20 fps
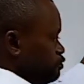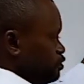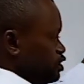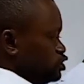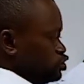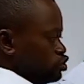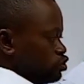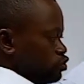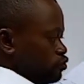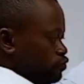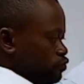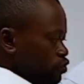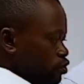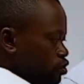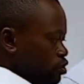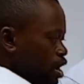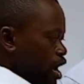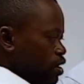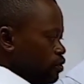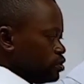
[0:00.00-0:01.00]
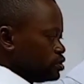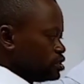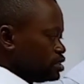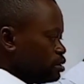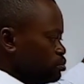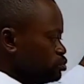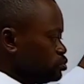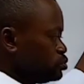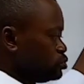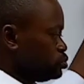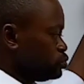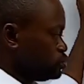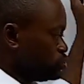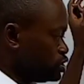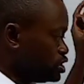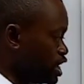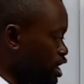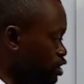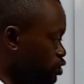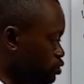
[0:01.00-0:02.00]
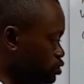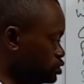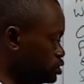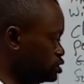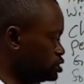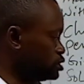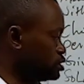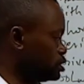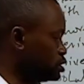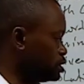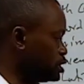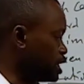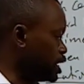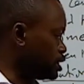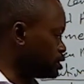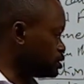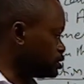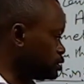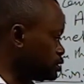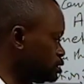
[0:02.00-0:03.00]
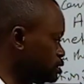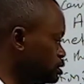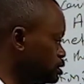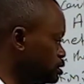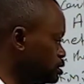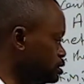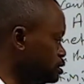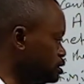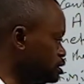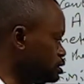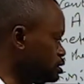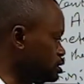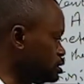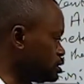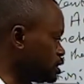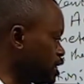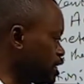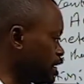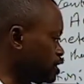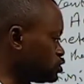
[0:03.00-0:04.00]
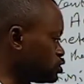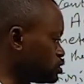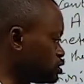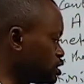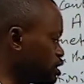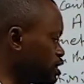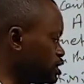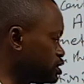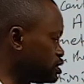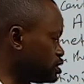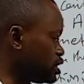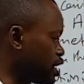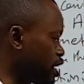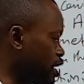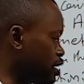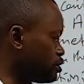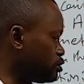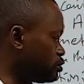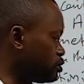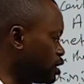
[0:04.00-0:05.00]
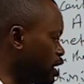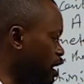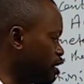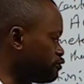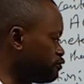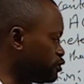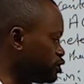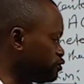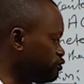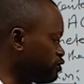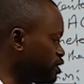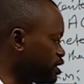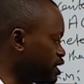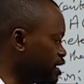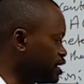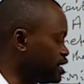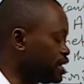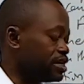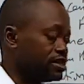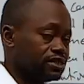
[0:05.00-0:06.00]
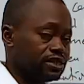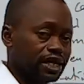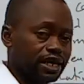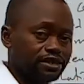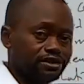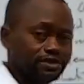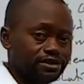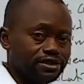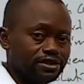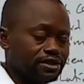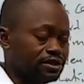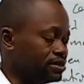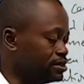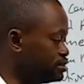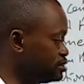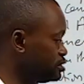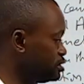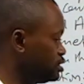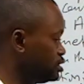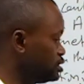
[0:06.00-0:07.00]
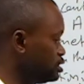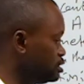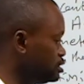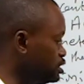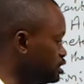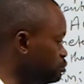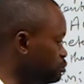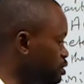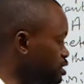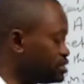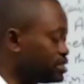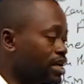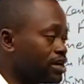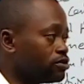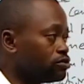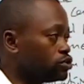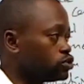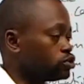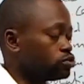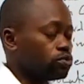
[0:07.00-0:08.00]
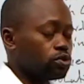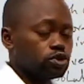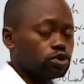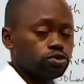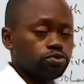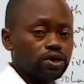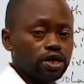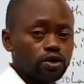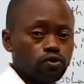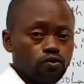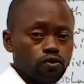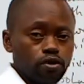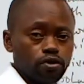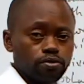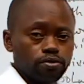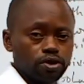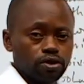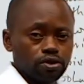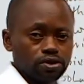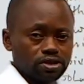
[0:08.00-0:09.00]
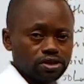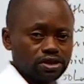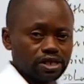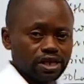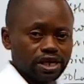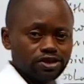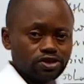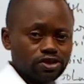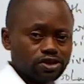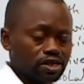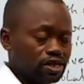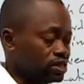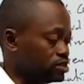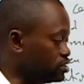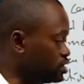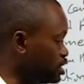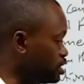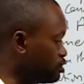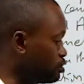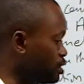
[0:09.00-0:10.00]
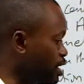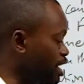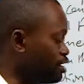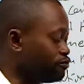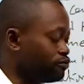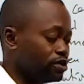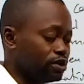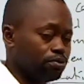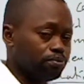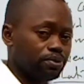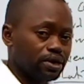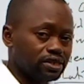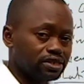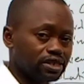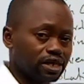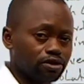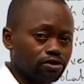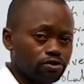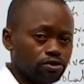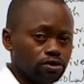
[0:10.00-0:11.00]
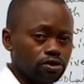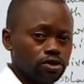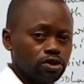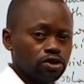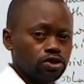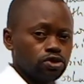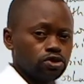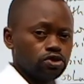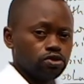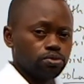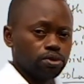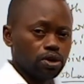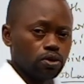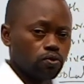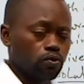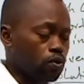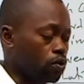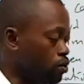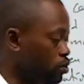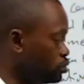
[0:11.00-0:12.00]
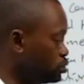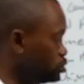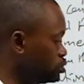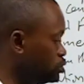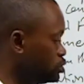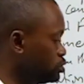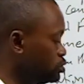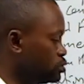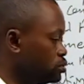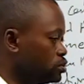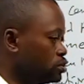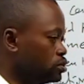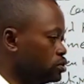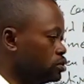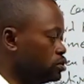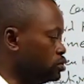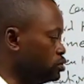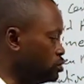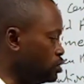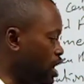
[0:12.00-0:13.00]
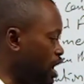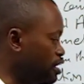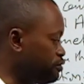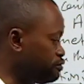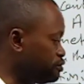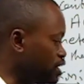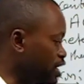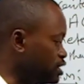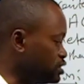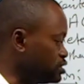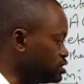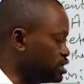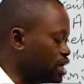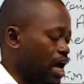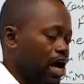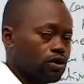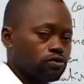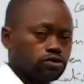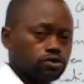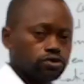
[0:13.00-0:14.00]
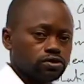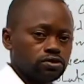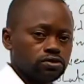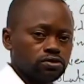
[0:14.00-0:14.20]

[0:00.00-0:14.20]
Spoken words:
First of all, I was able to tell us that this is an isosceles triangle, and for the fact that here is 90 degrees, the base angles must be equal because it's an isosceles triangle, and for the base angle to be equal, you have 90 out.